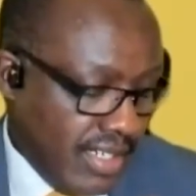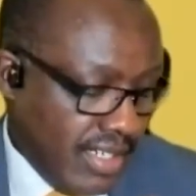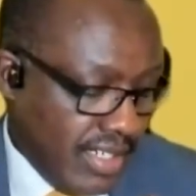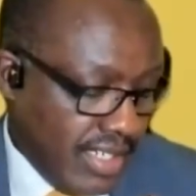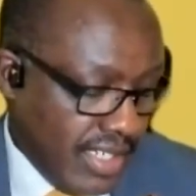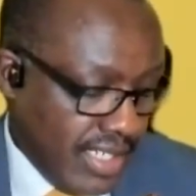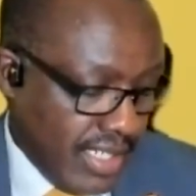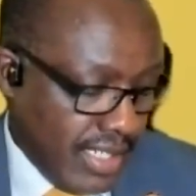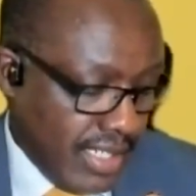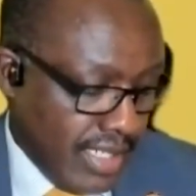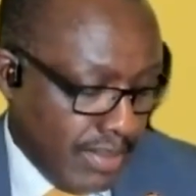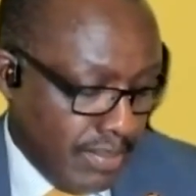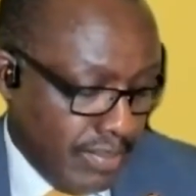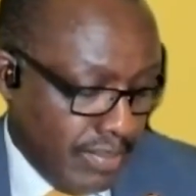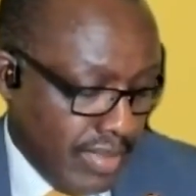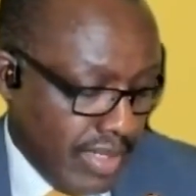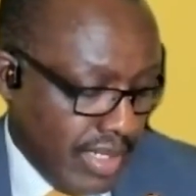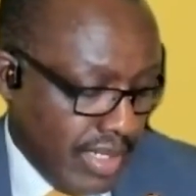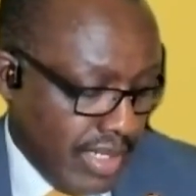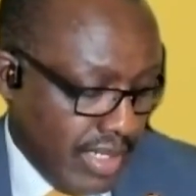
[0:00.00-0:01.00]

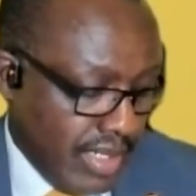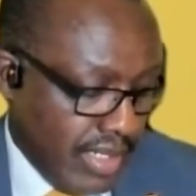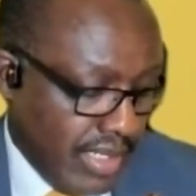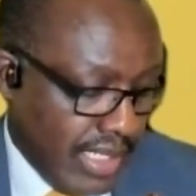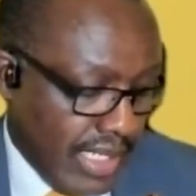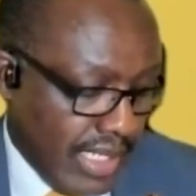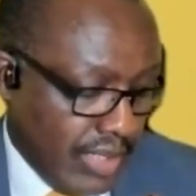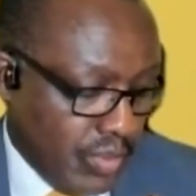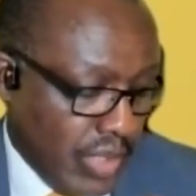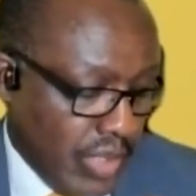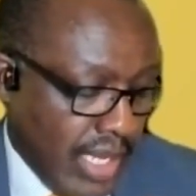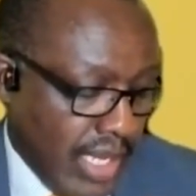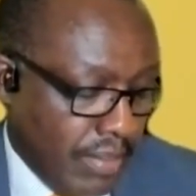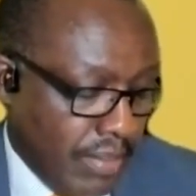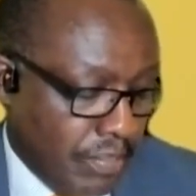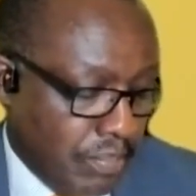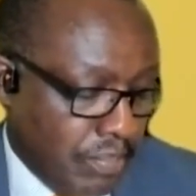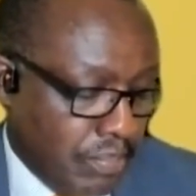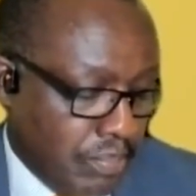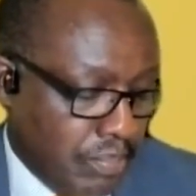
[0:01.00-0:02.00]
um, that we
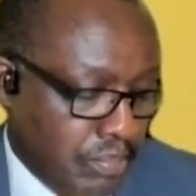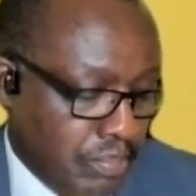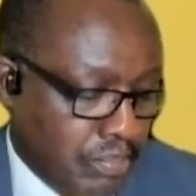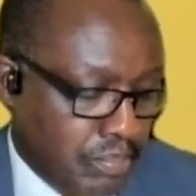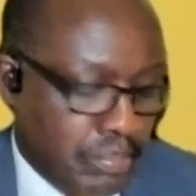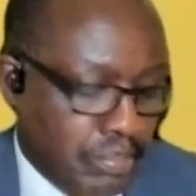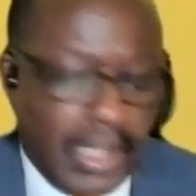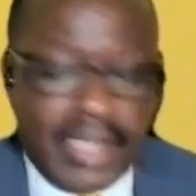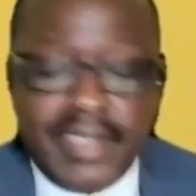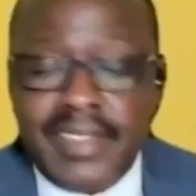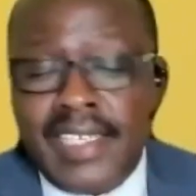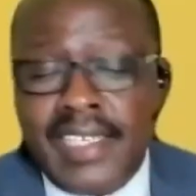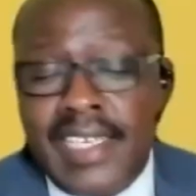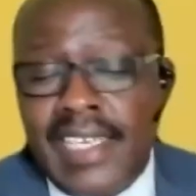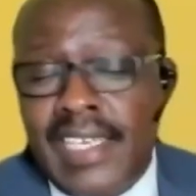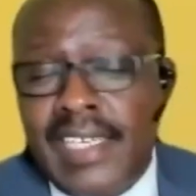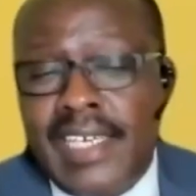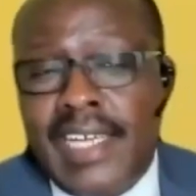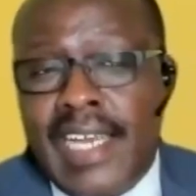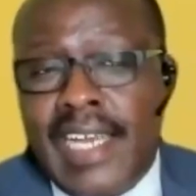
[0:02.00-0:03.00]
are
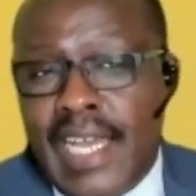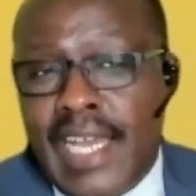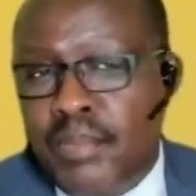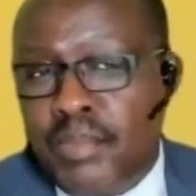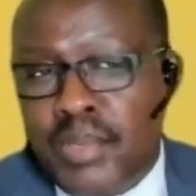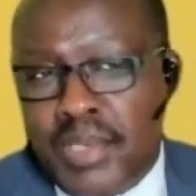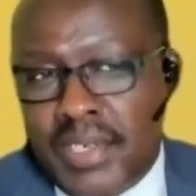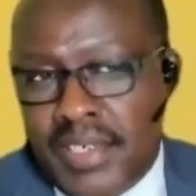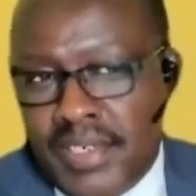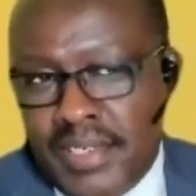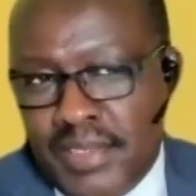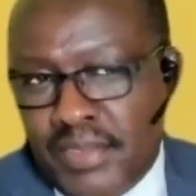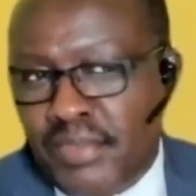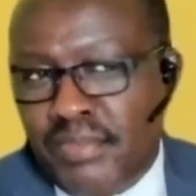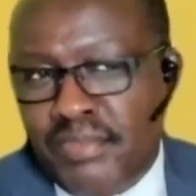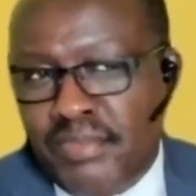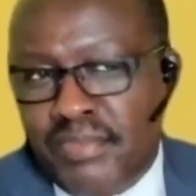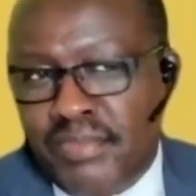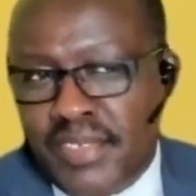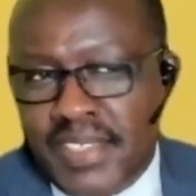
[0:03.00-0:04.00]
practically a library
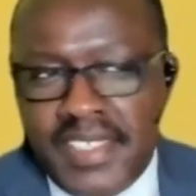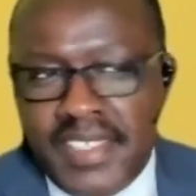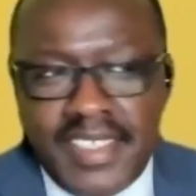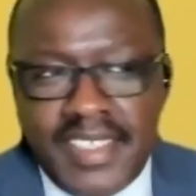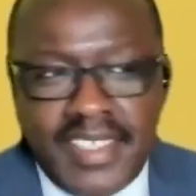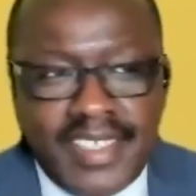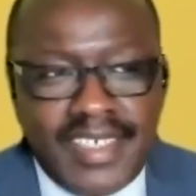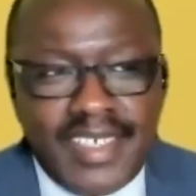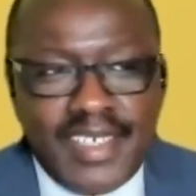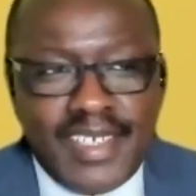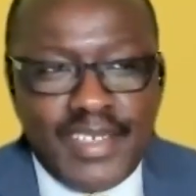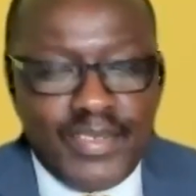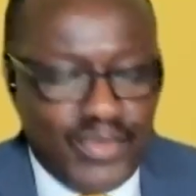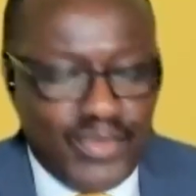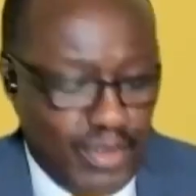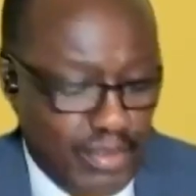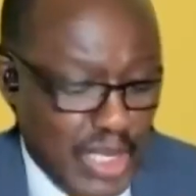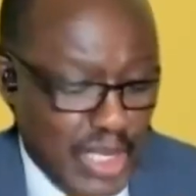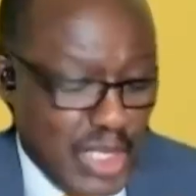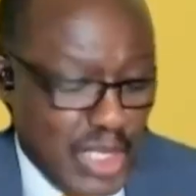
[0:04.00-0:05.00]
of uh,
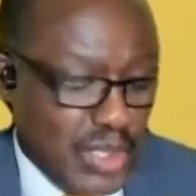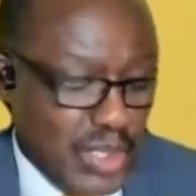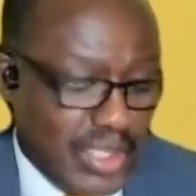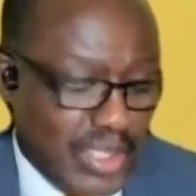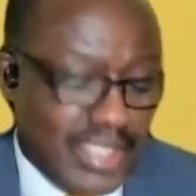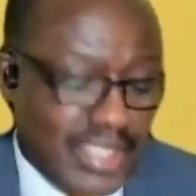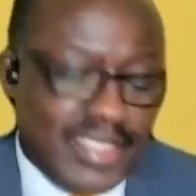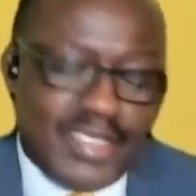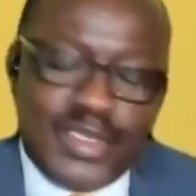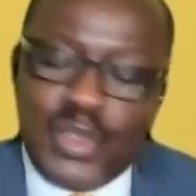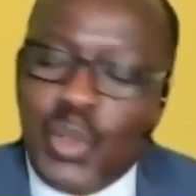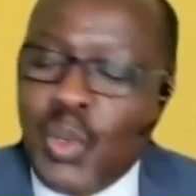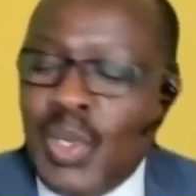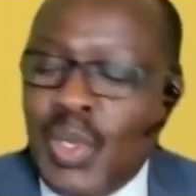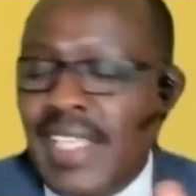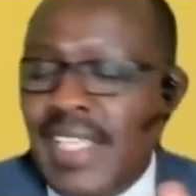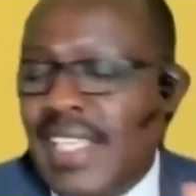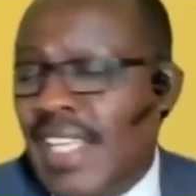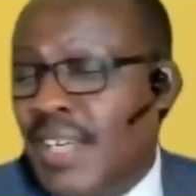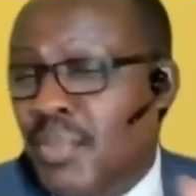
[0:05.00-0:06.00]
information. It's
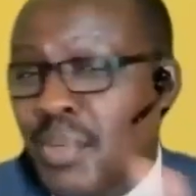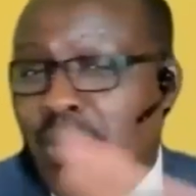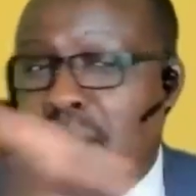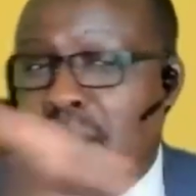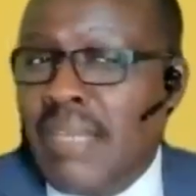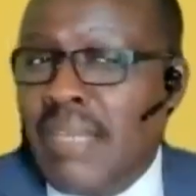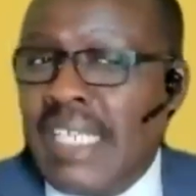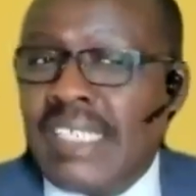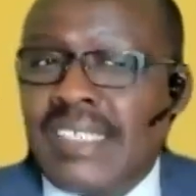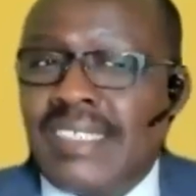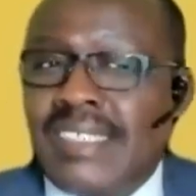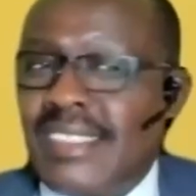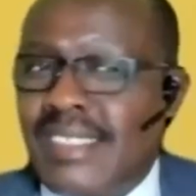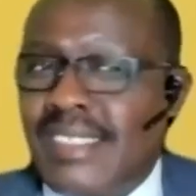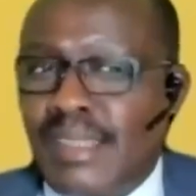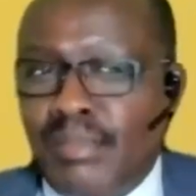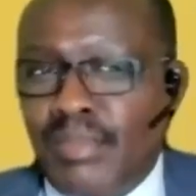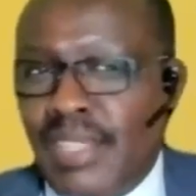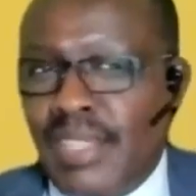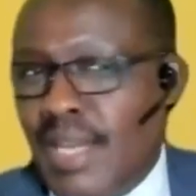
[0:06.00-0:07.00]
only that we mix
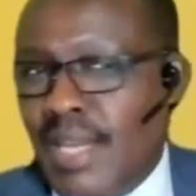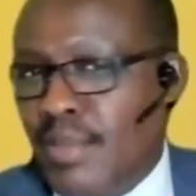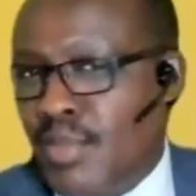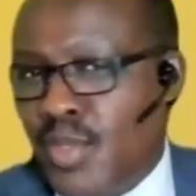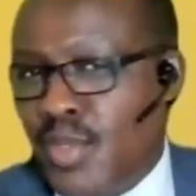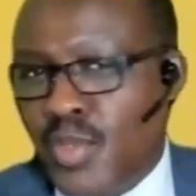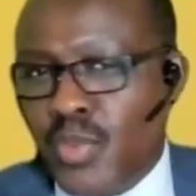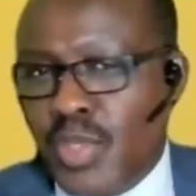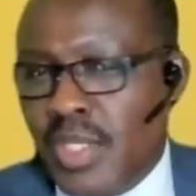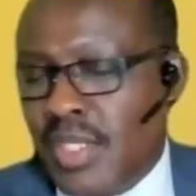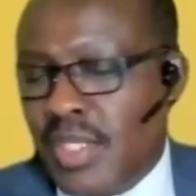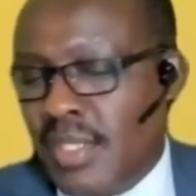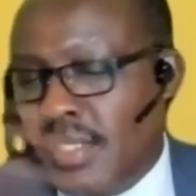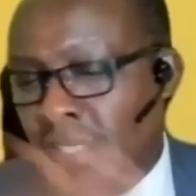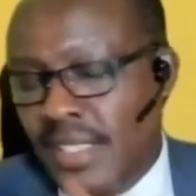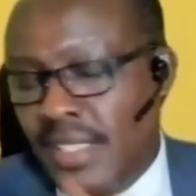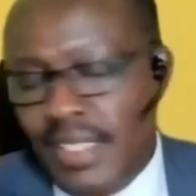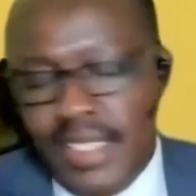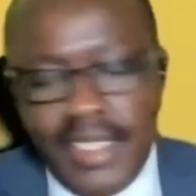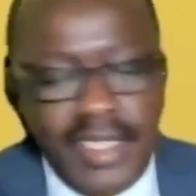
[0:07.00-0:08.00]
sometimes we
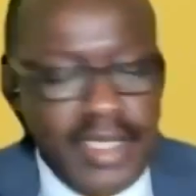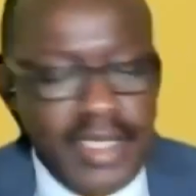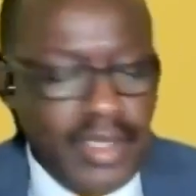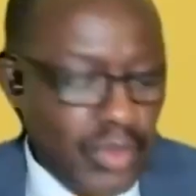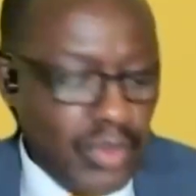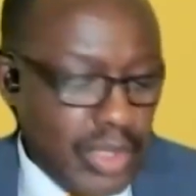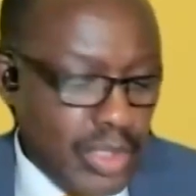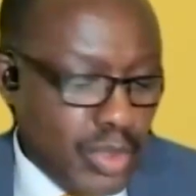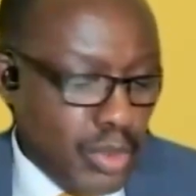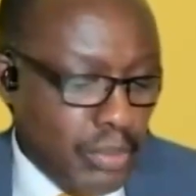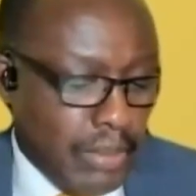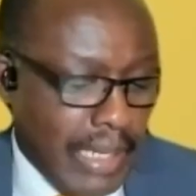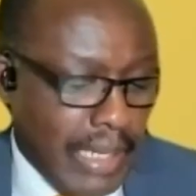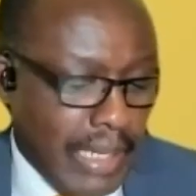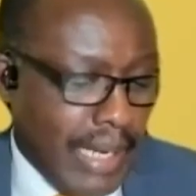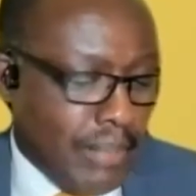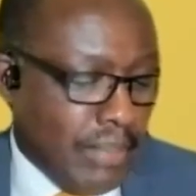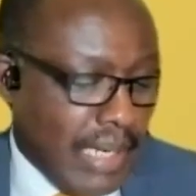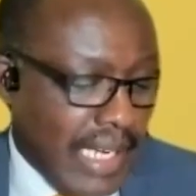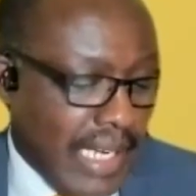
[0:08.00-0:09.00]
we do
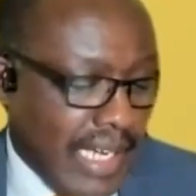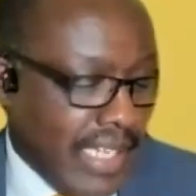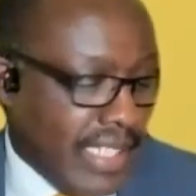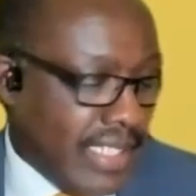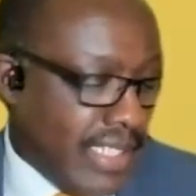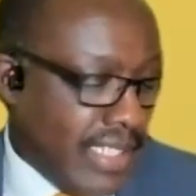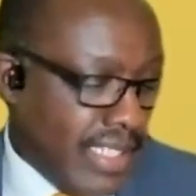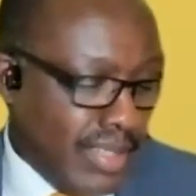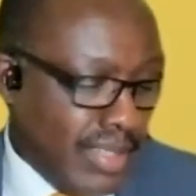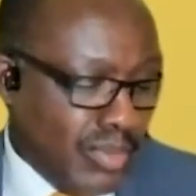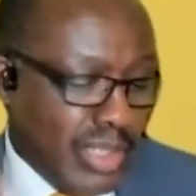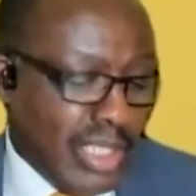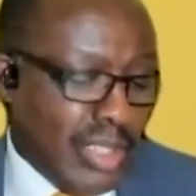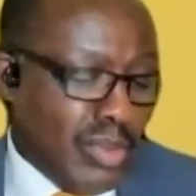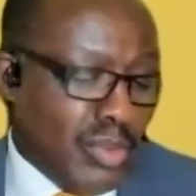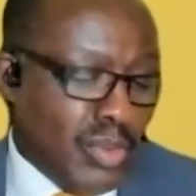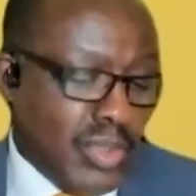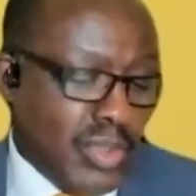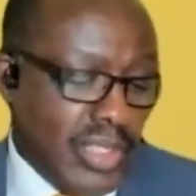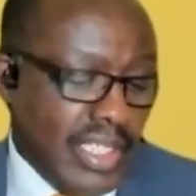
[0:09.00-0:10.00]
blah blah and then we
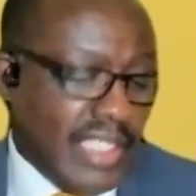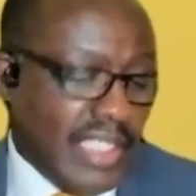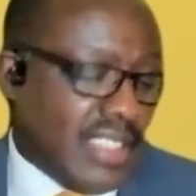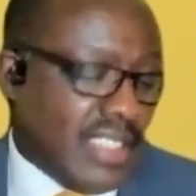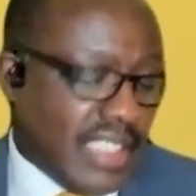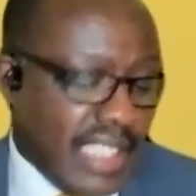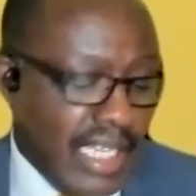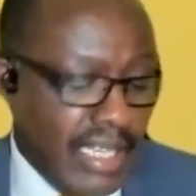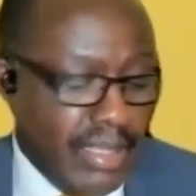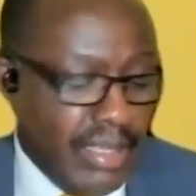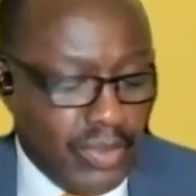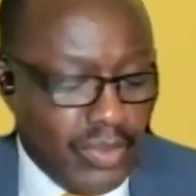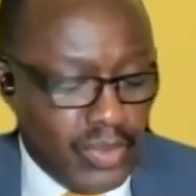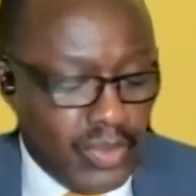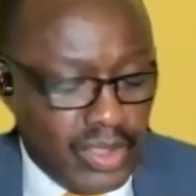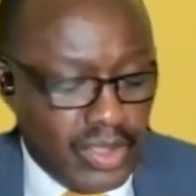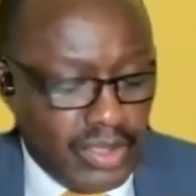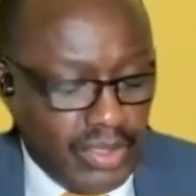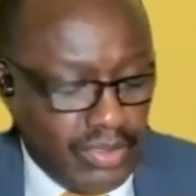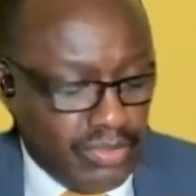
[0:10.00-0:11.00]
do this kind of
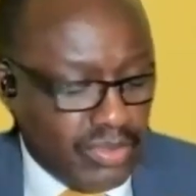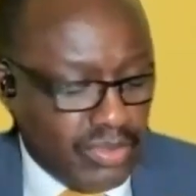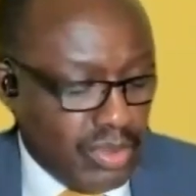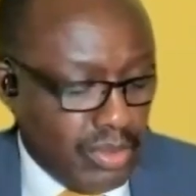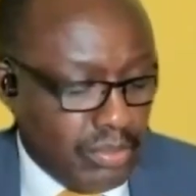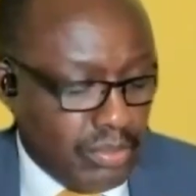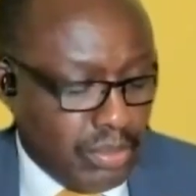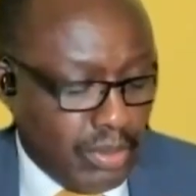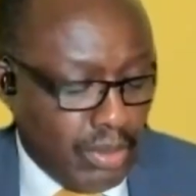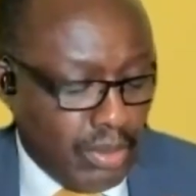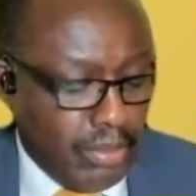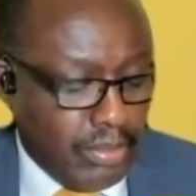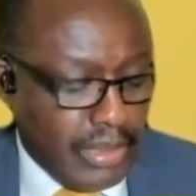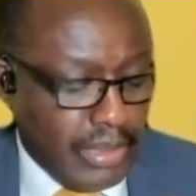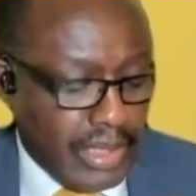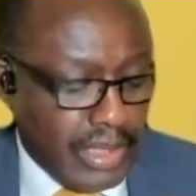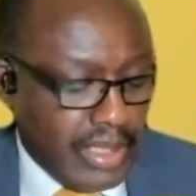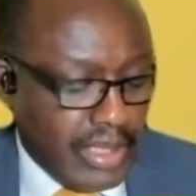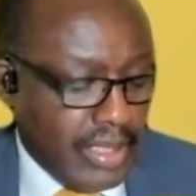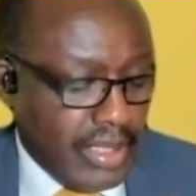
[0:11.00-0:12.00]
stuff so
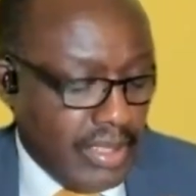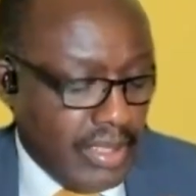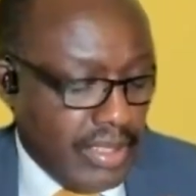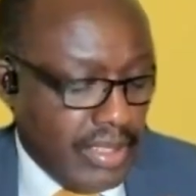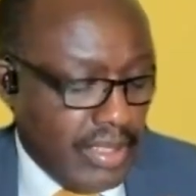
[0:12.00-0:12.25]
probably